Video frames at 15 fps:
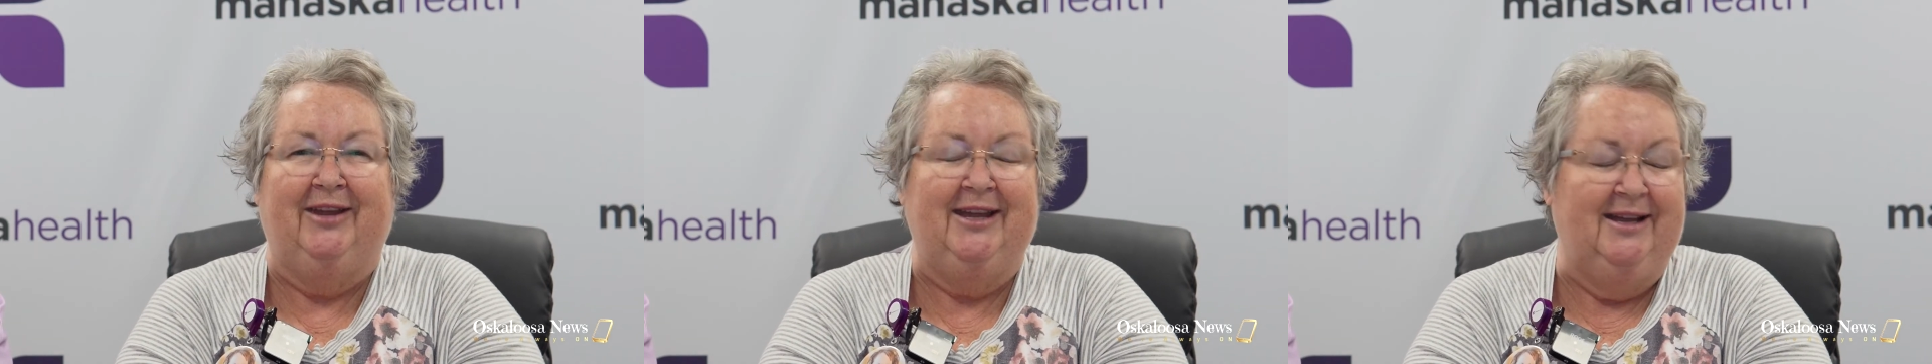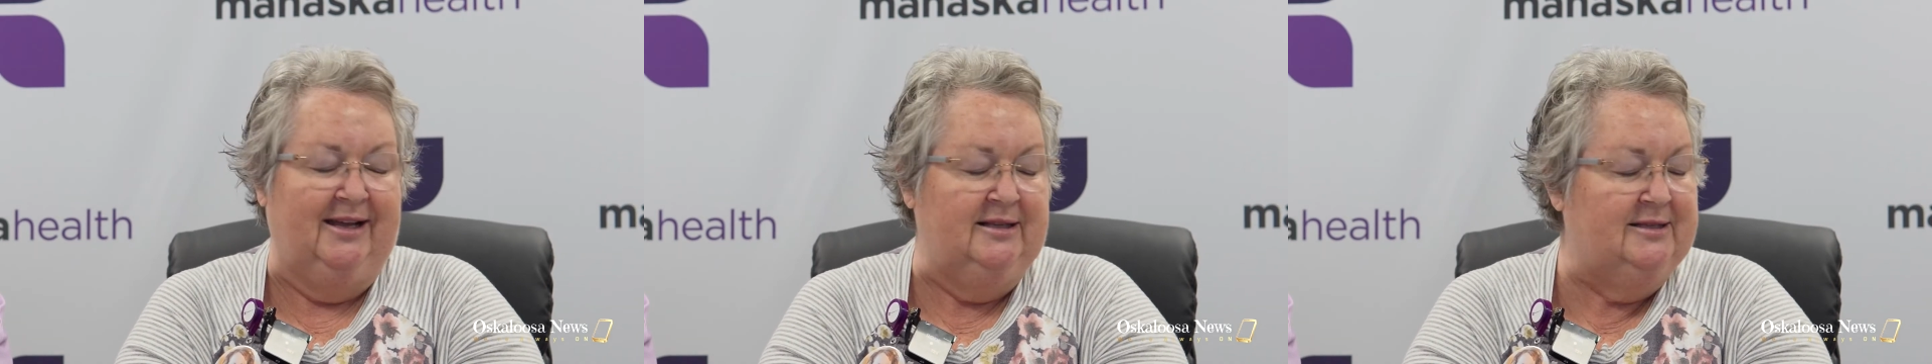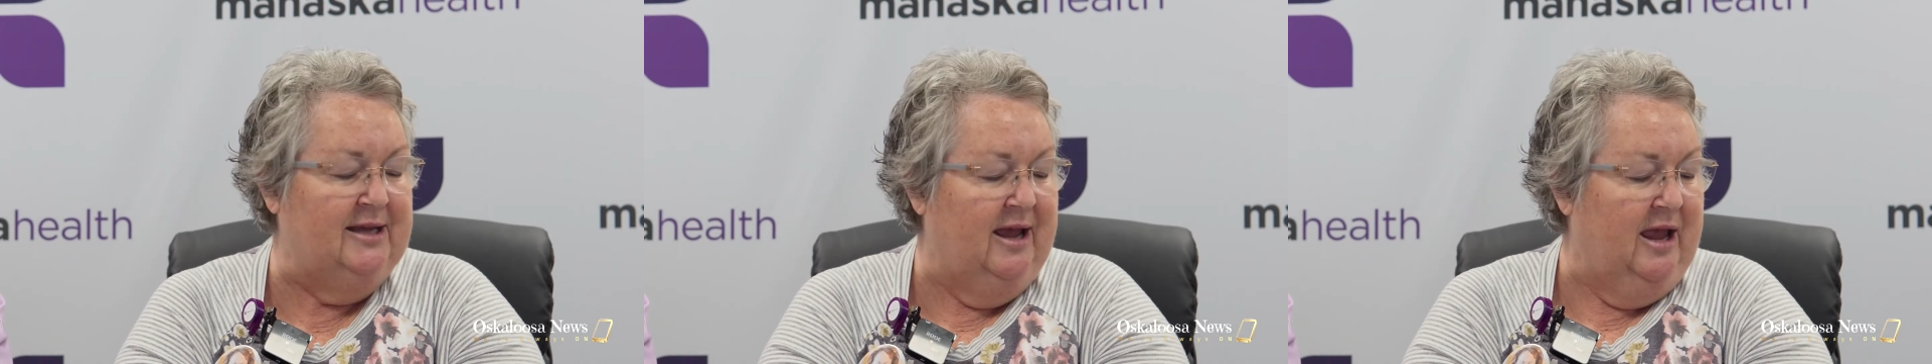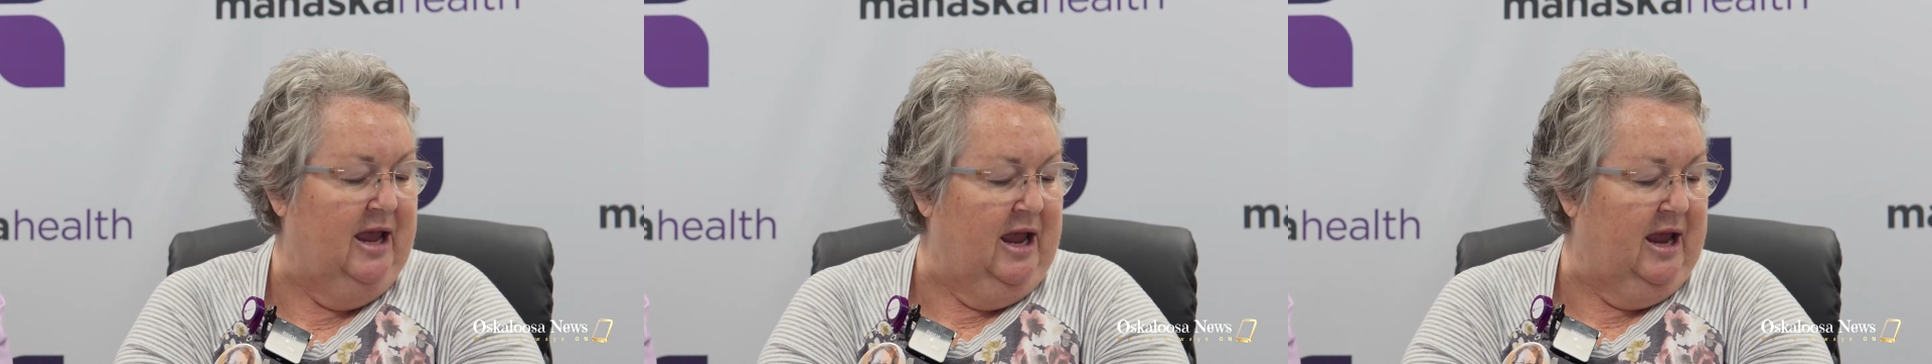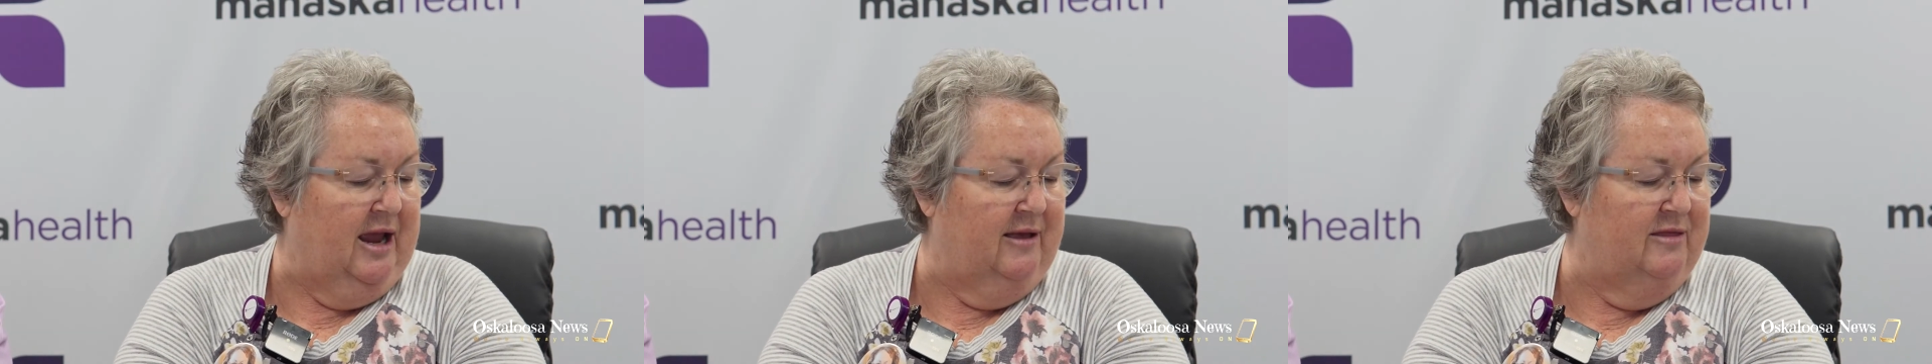kids.
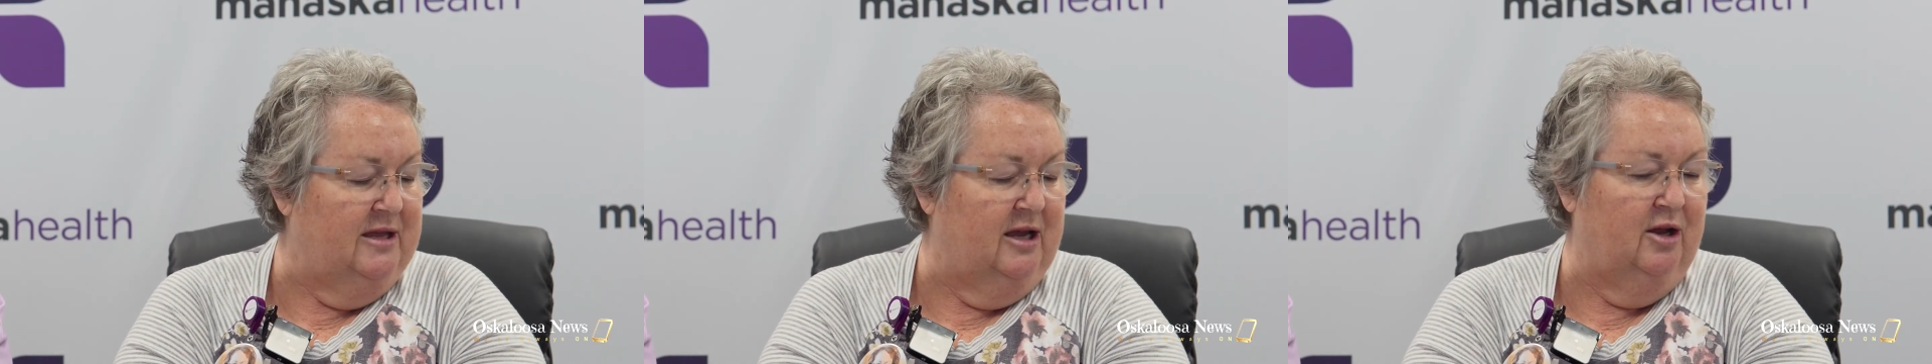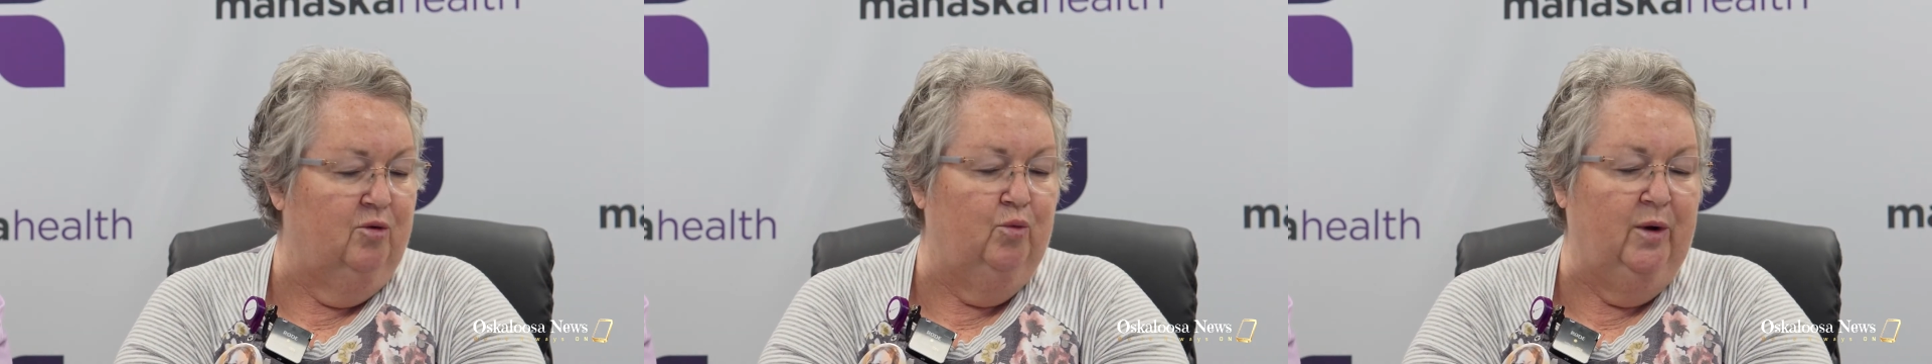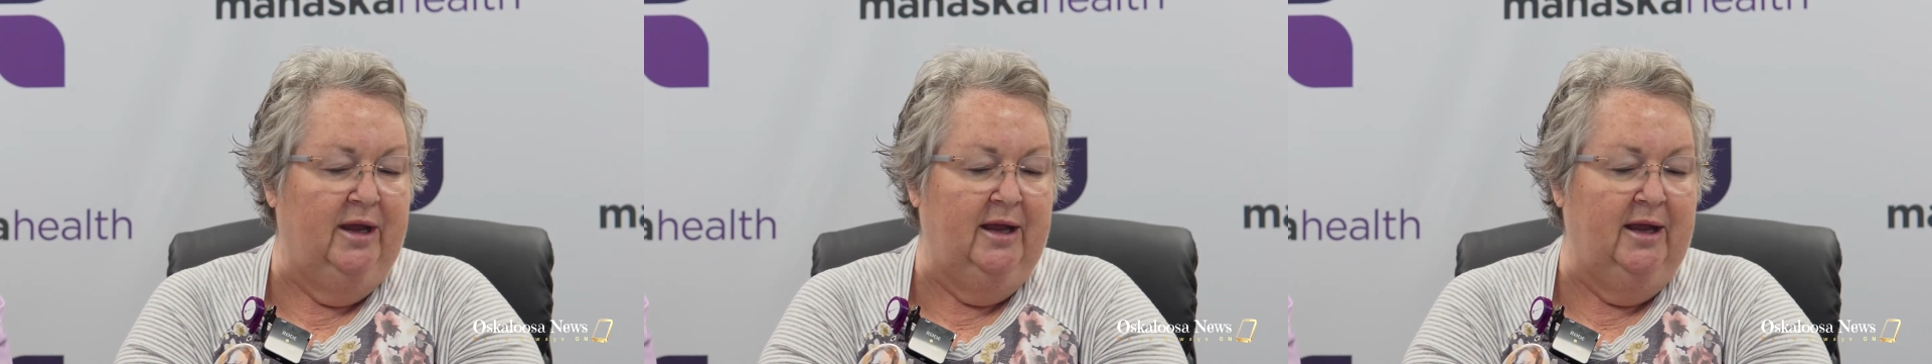And then